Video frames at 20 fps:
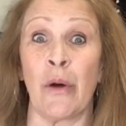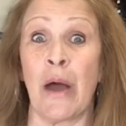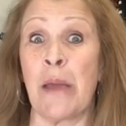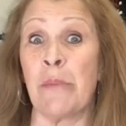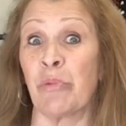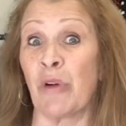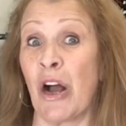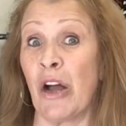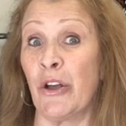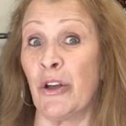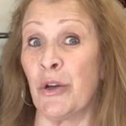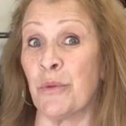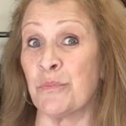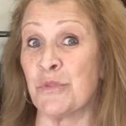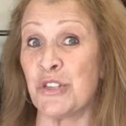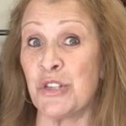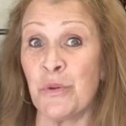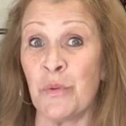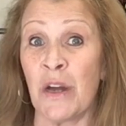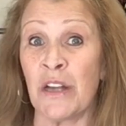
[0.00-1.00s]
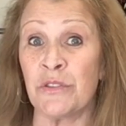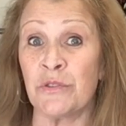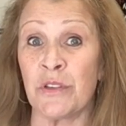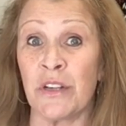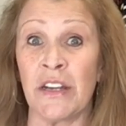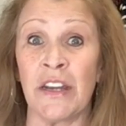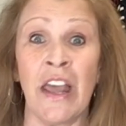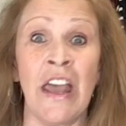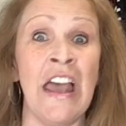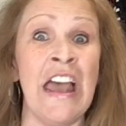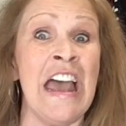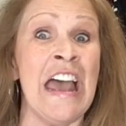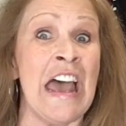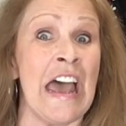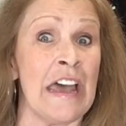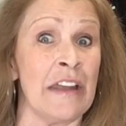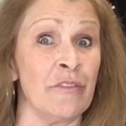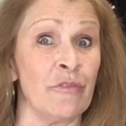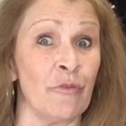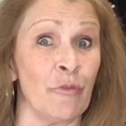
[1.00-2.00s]
I brought home
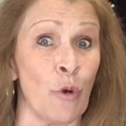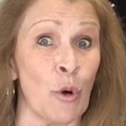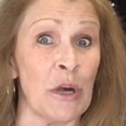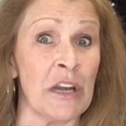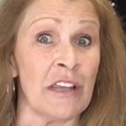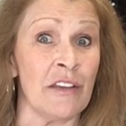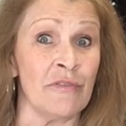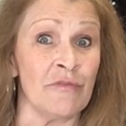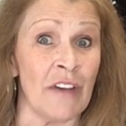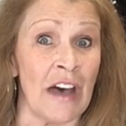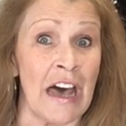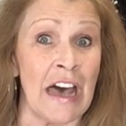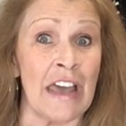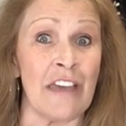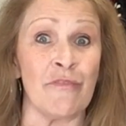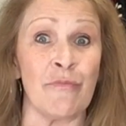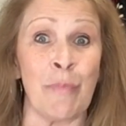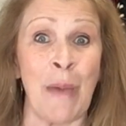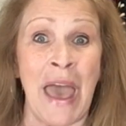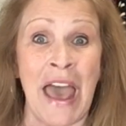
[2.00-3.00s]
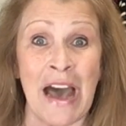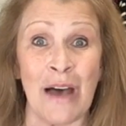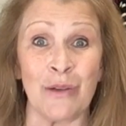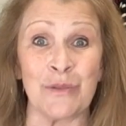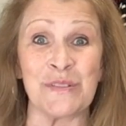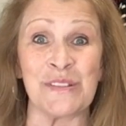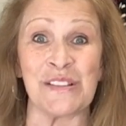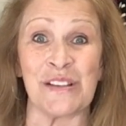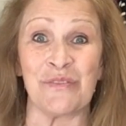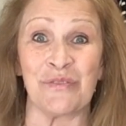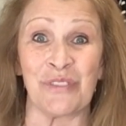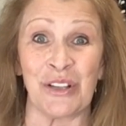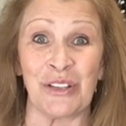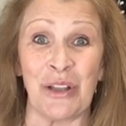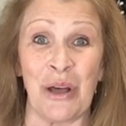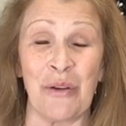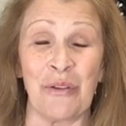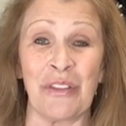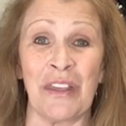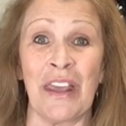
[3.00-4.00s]
245 pounds of
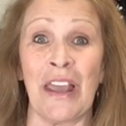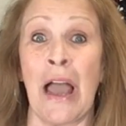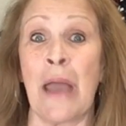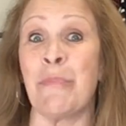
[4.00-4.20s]
clothing.